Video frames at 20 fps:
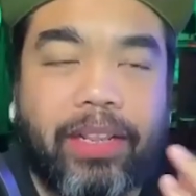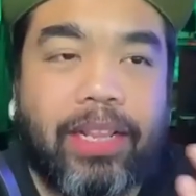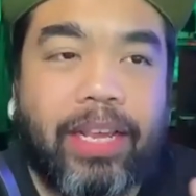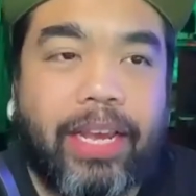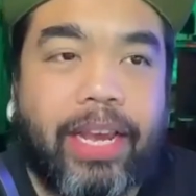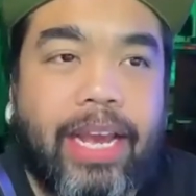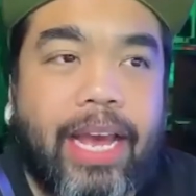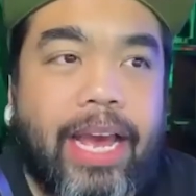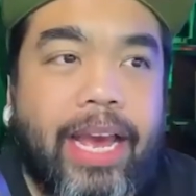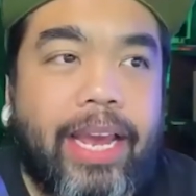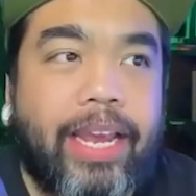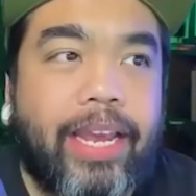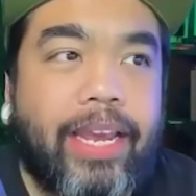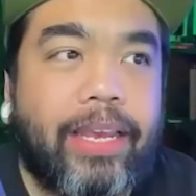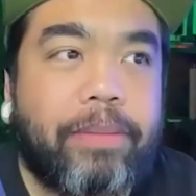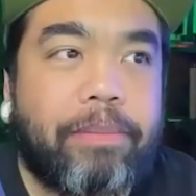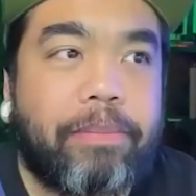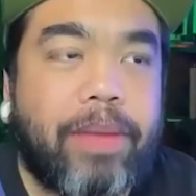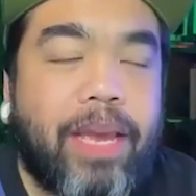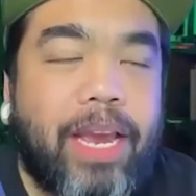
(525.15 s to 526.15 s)
Like
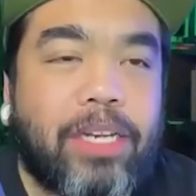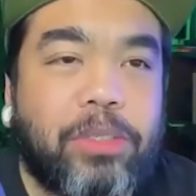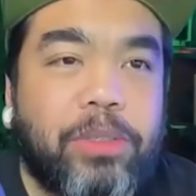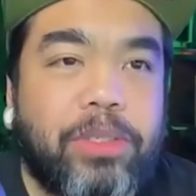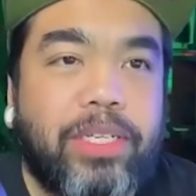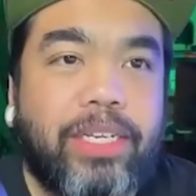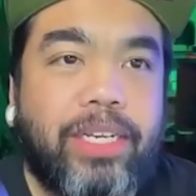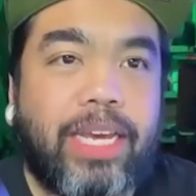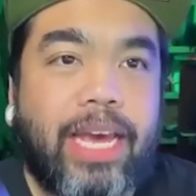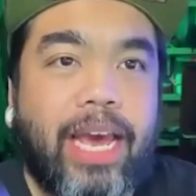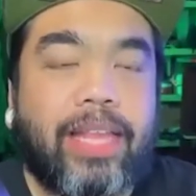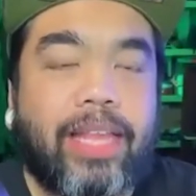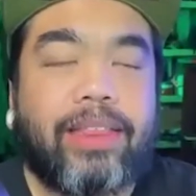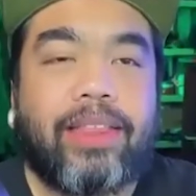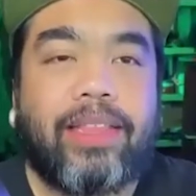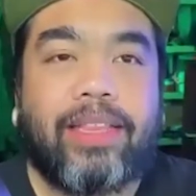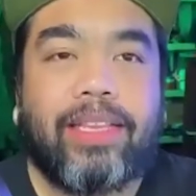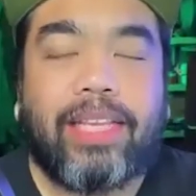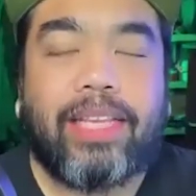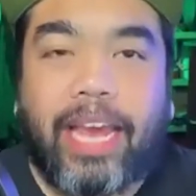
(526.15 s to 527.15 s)
I actually had
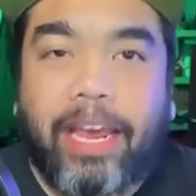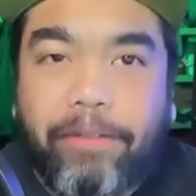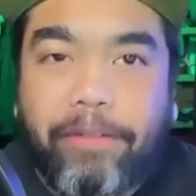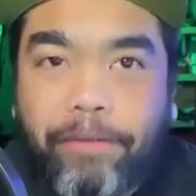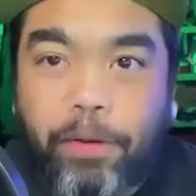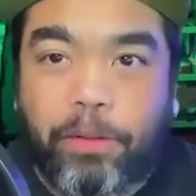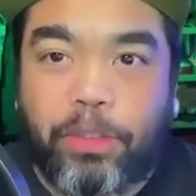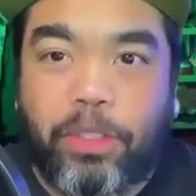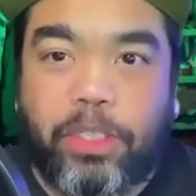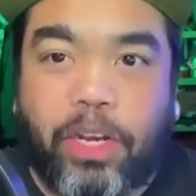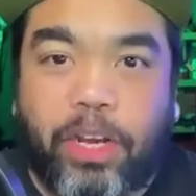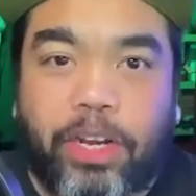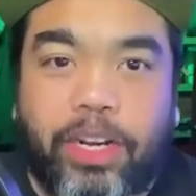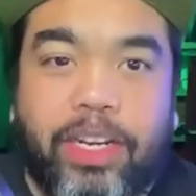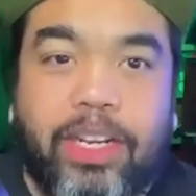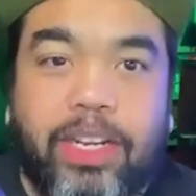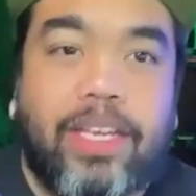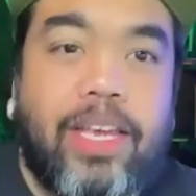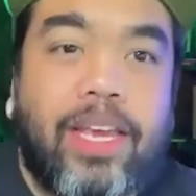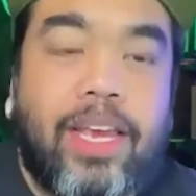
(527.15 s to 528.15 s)
headphones on
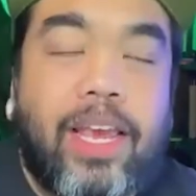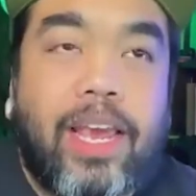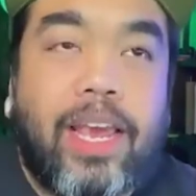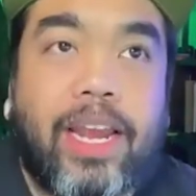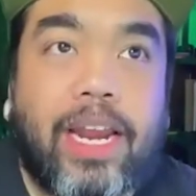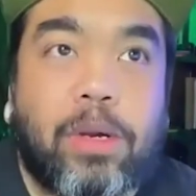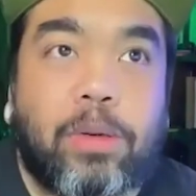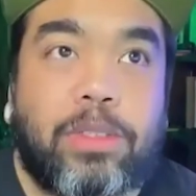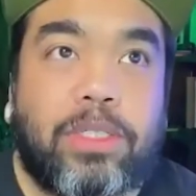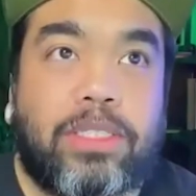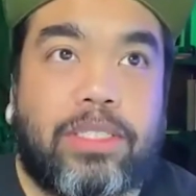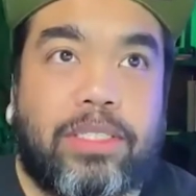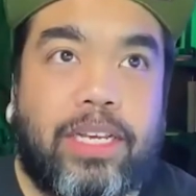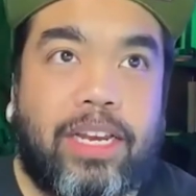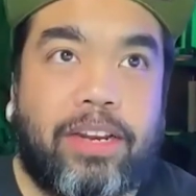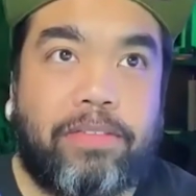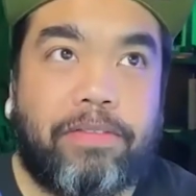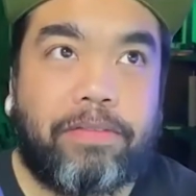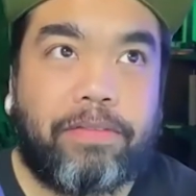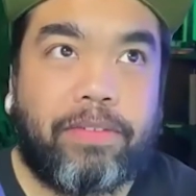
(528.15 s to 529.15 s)
and I was just
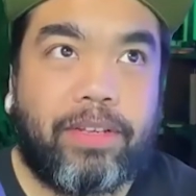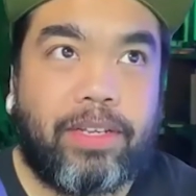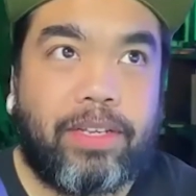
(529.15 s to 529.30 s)
kind of